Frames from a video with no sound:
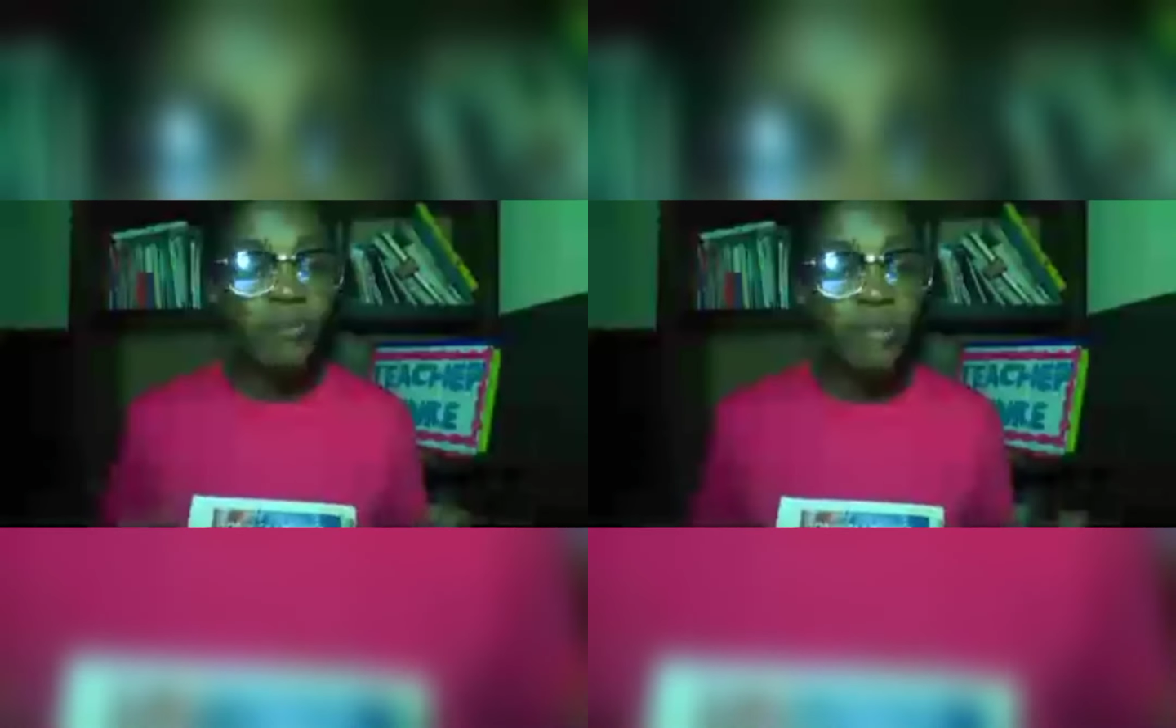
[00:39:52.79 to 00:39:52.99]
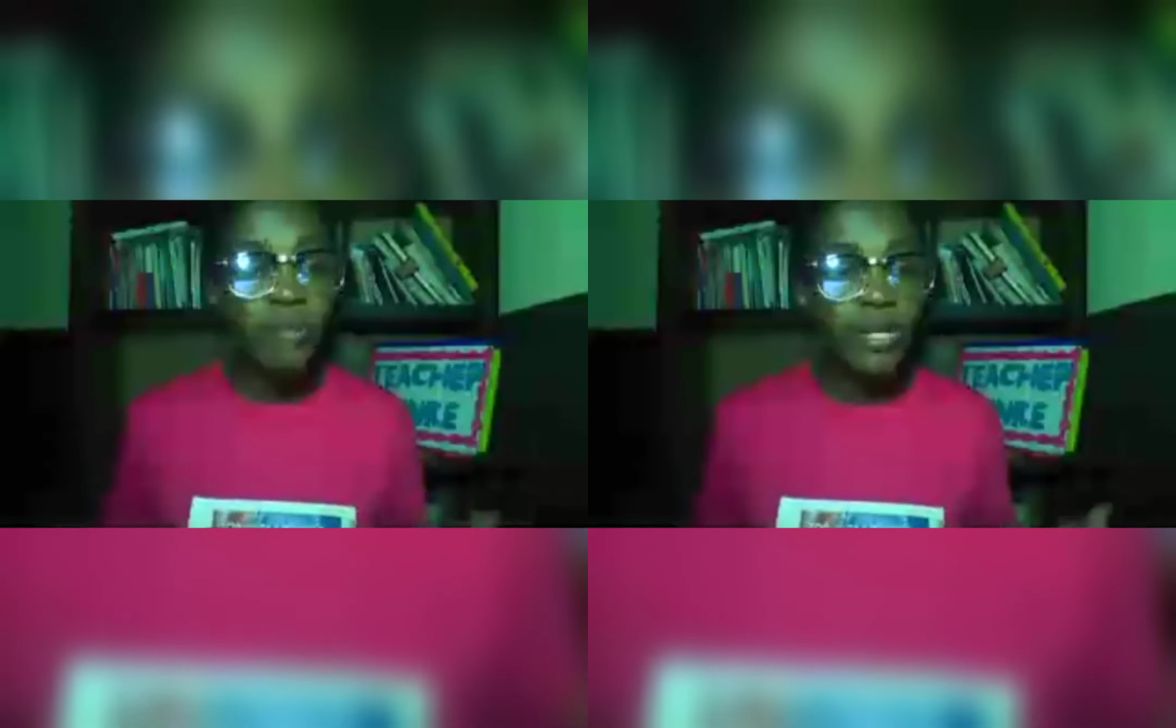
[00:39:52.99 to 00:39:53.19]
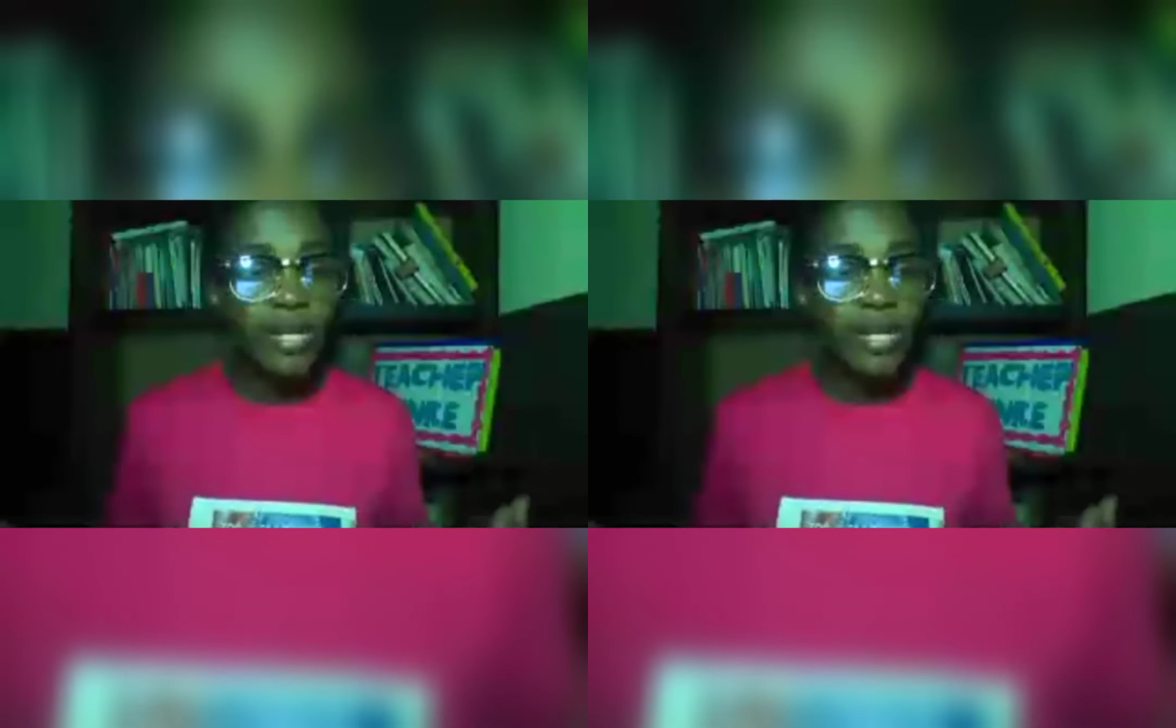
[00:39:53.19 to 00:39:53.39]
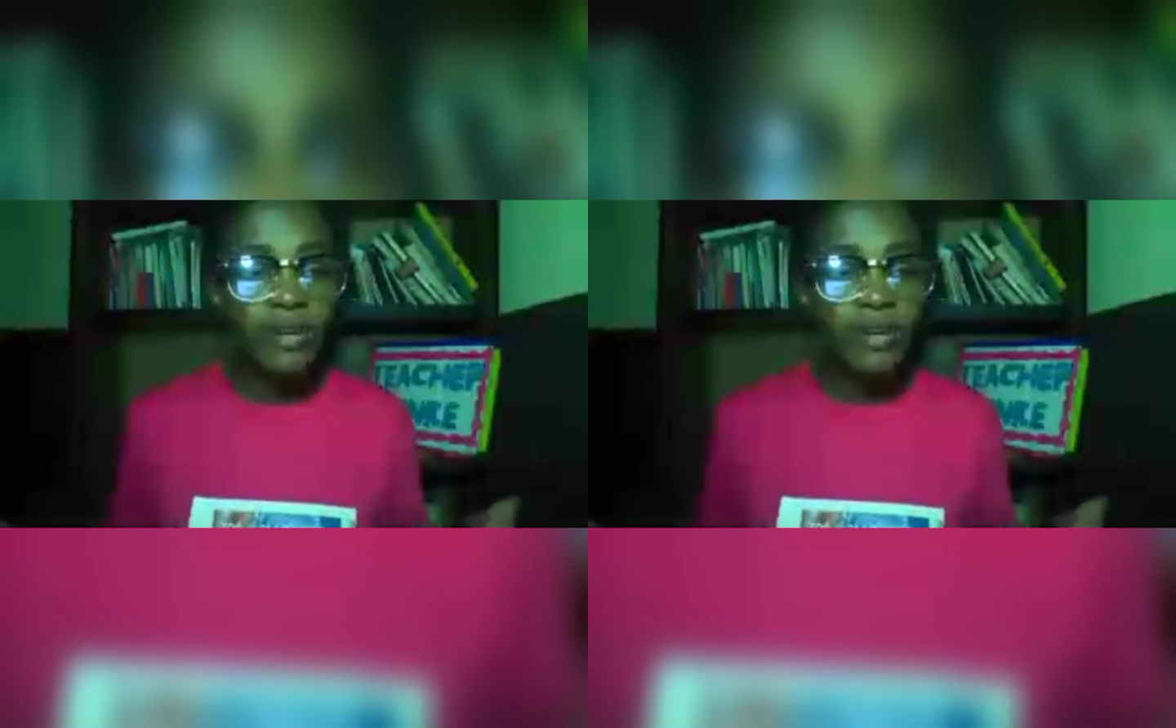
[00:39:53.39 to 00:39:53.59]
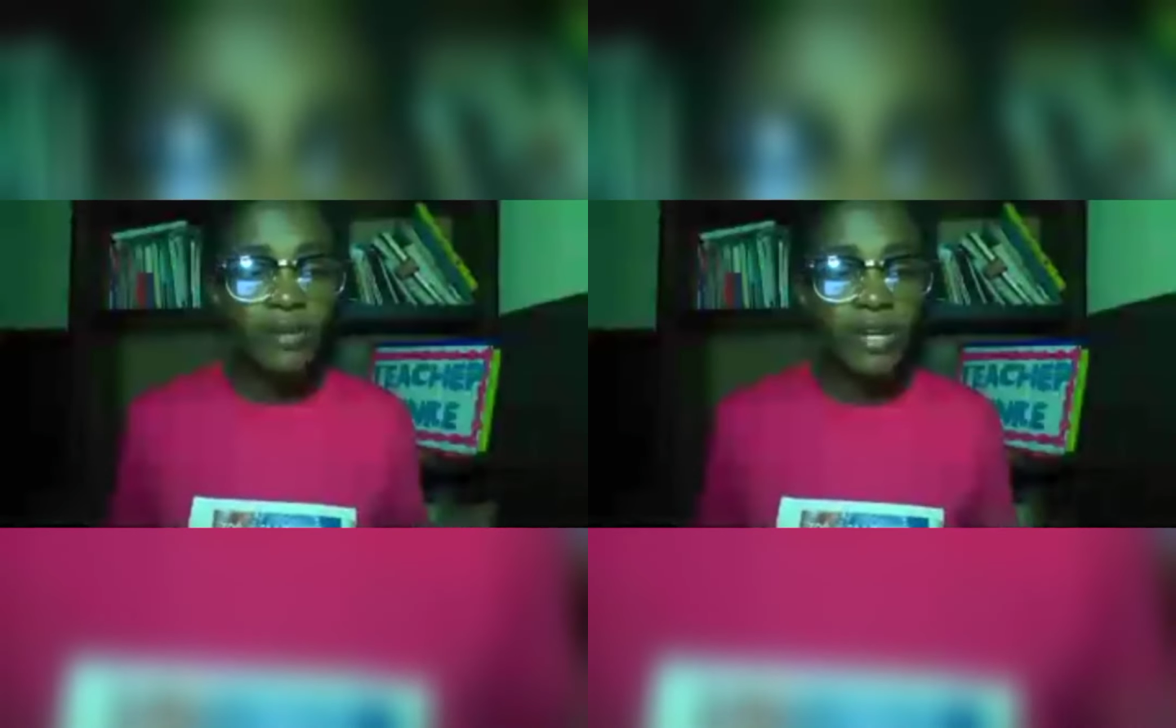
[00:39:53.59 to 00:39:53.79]
body
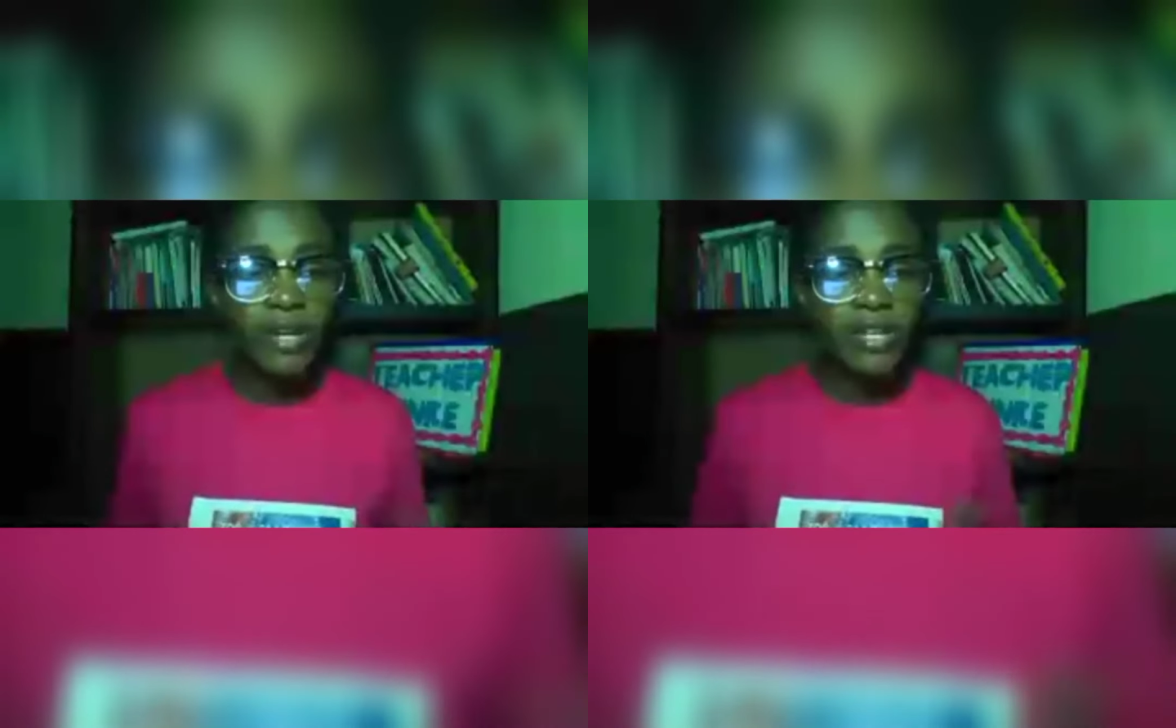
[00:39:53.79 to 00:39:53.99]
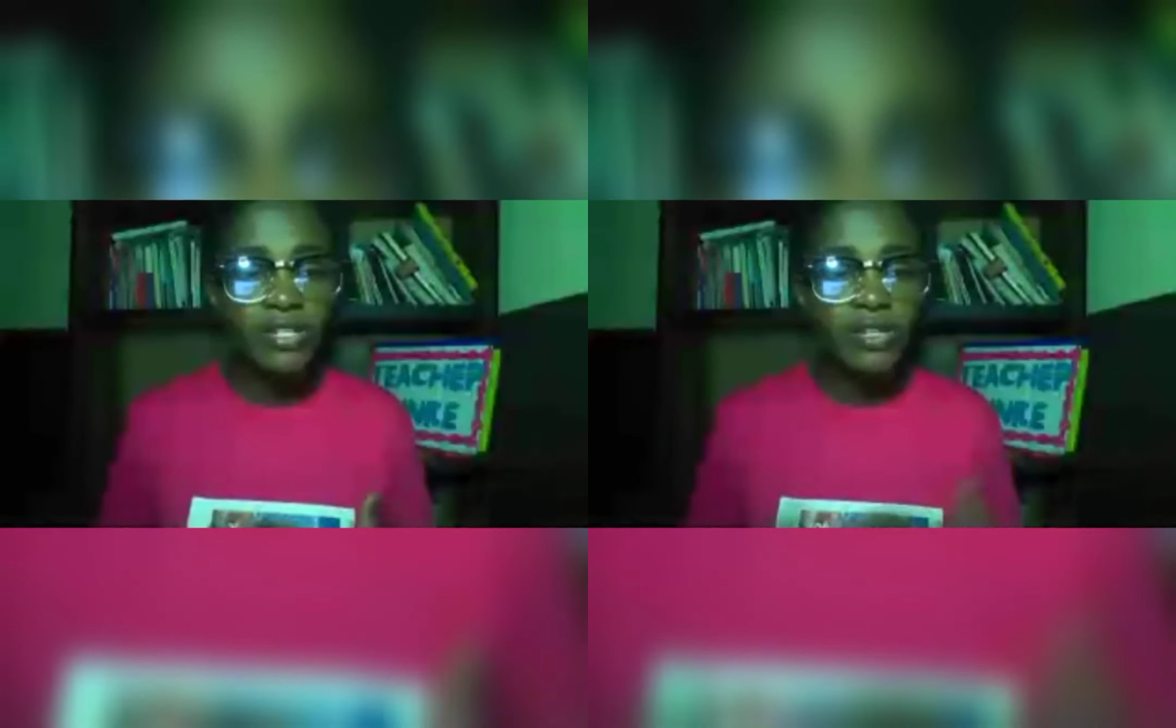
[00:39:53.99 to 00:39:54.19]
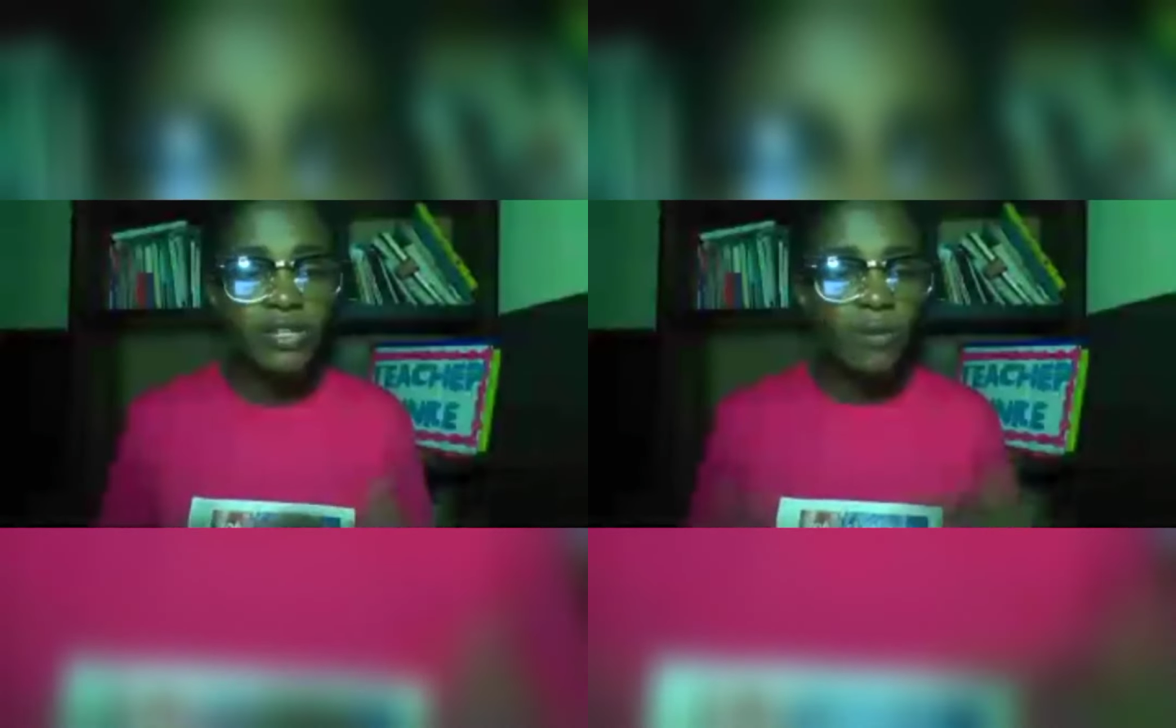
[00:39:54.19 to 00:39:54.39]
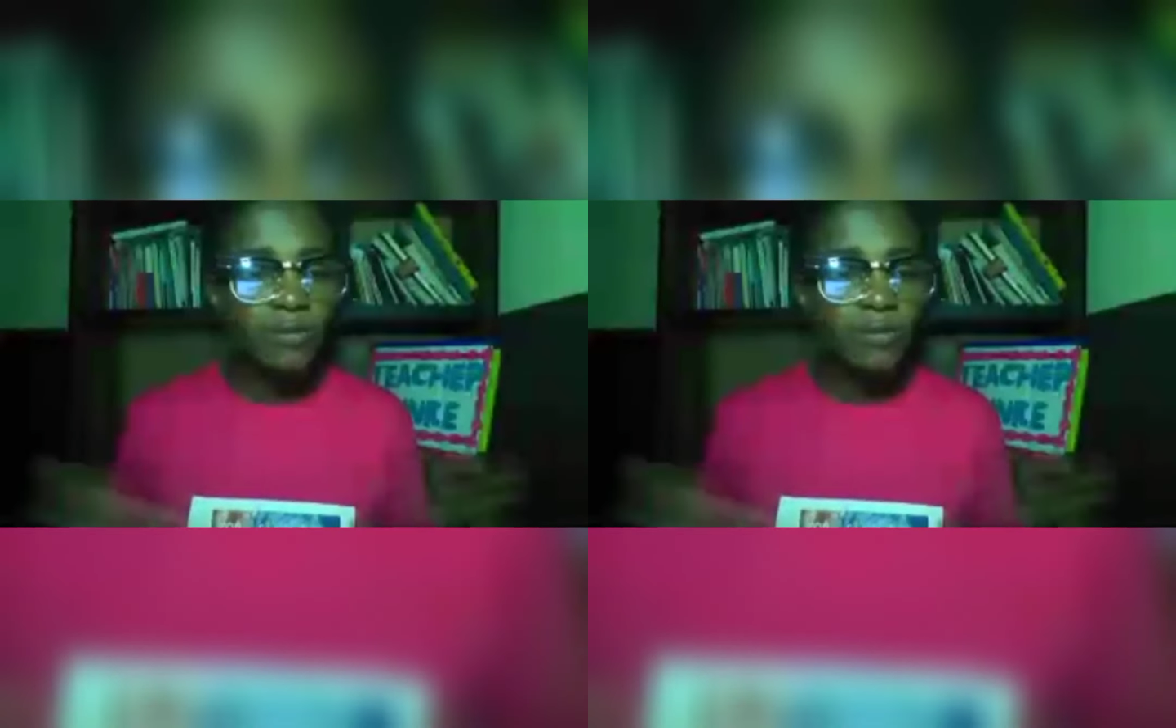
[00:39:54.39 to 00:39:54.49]
language,